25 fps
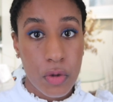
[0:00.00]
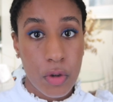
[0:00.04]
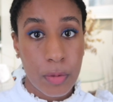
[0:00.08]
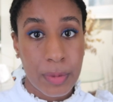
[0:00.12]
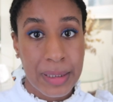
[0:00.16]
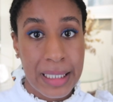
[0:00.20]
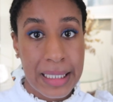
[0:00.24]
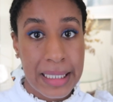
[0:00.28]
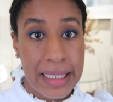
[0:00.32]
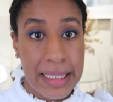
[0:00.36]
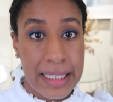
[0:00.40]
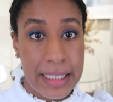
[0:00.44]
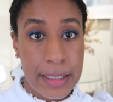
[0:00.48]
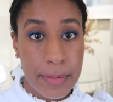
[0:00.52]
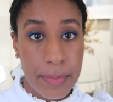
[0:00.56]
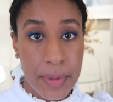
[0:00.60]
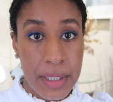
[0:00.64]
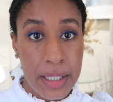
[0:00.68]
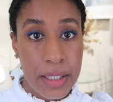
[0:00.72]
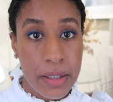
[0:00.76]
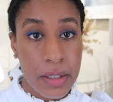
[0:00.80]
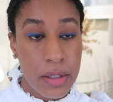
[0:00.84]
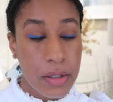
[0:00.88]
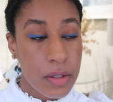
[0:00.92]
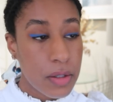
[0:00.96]
from that
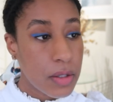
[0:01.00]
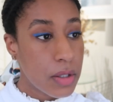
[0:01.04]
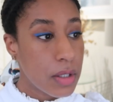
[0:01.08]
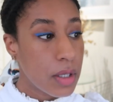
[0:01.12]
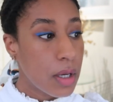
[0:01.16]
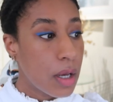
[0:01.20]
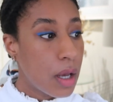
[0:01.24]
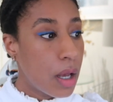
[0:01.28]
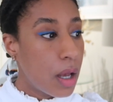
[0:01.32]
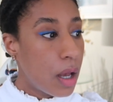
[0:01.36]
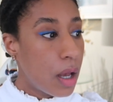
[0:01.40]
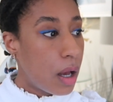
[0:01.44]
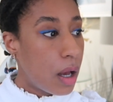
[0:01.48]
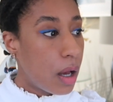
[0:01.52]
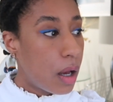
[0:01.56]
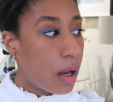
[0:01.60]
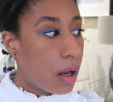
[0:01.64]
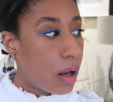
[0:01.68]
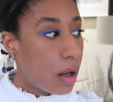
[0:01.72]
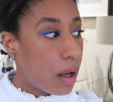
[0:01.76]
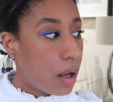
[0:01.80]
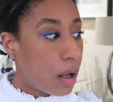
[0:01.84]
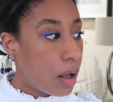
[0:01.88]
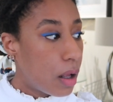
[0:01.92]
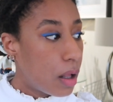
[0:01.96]
experience
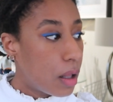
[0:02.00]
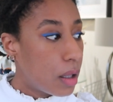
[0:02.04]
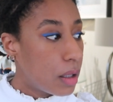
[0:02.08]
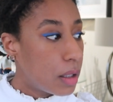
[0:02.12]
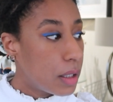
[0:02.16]
uh,